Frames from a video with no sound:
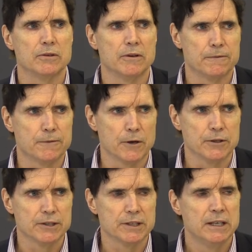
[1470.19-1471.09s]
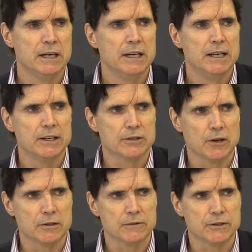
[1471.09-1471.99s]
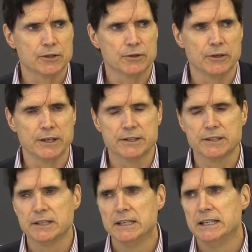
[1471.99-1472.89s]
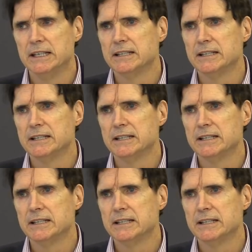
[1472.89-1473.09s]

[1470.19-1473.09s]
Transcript: The first, in terms of assurance,